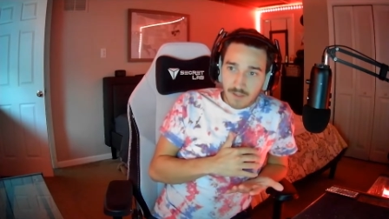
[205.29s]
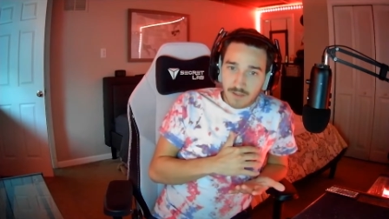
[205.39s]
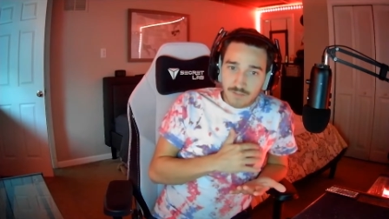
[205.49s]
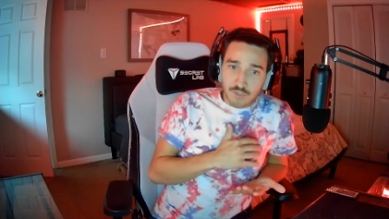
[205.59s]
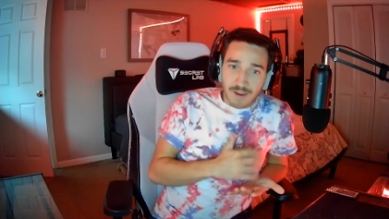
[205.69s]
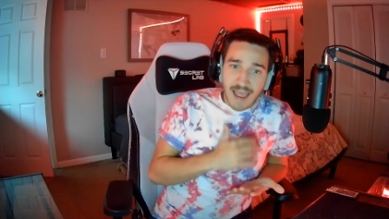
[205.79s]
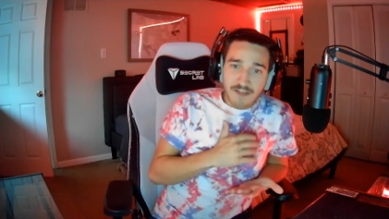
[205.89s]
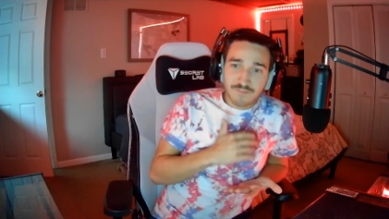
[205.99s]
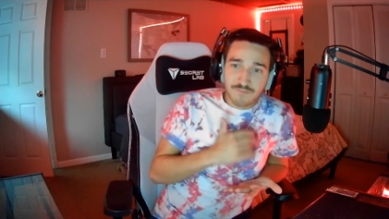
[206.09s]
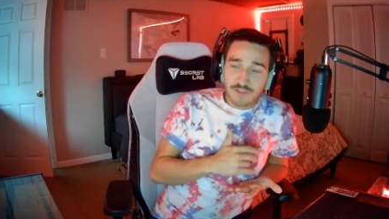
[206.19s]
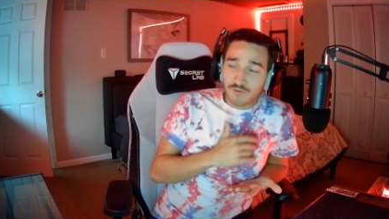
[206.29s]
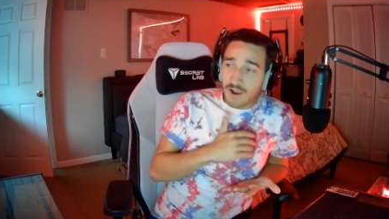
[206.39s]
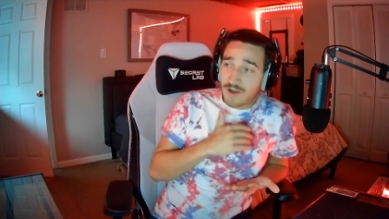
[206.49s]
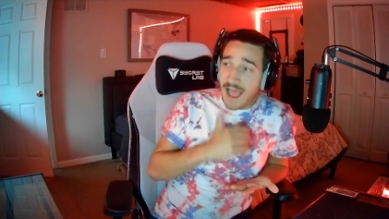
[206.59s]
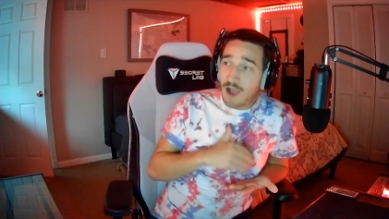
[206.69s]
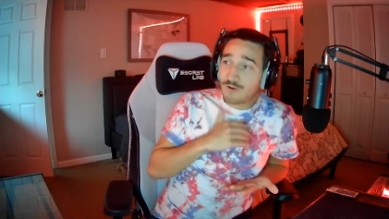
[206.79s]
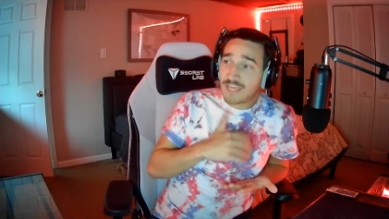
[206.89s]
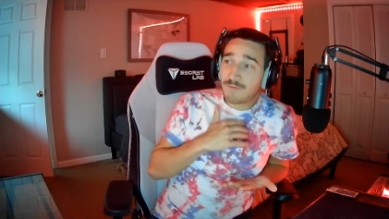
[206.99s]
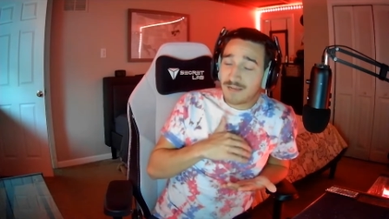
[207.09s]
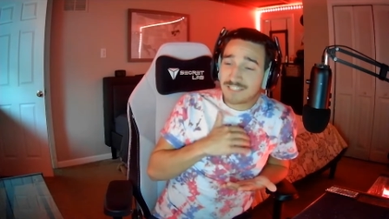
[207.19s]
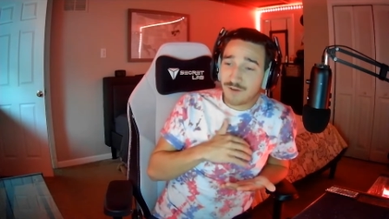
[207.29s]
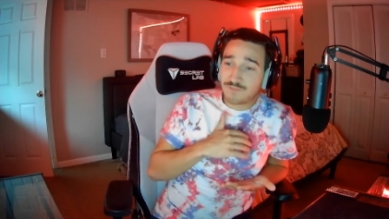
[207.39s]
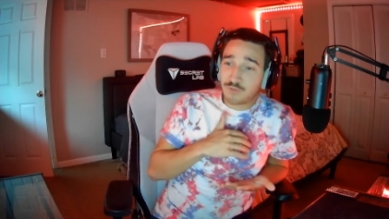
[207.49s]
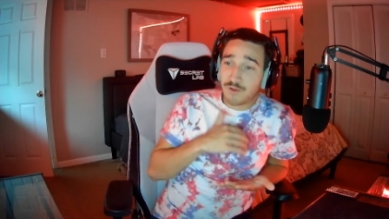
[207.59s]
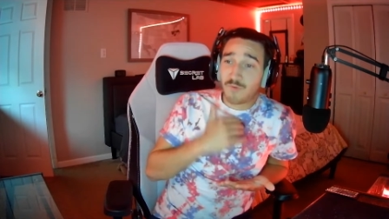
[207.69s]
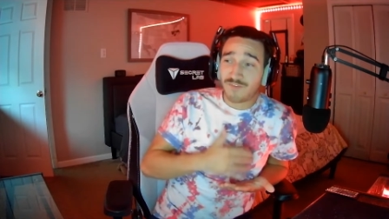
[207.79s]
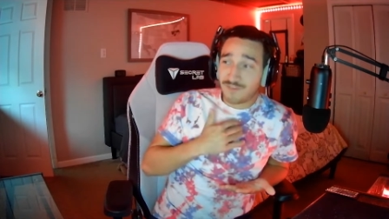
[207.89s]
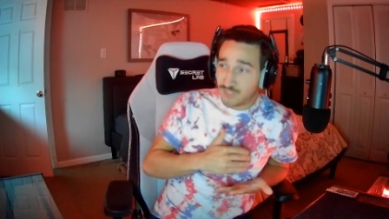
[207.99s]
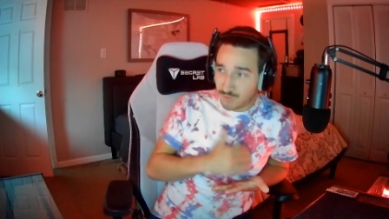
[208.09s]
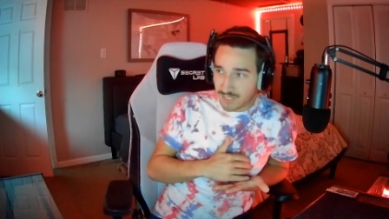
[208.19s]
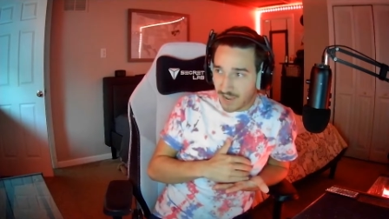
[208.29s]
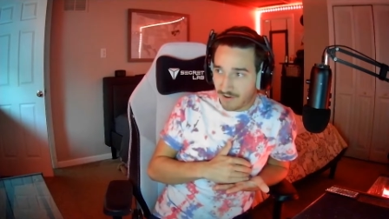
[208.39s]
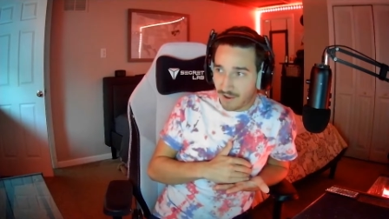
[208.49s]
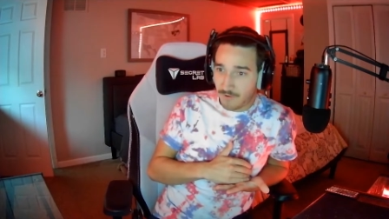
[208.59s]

So I have to figure out how to get myself to a 1v2 scenario.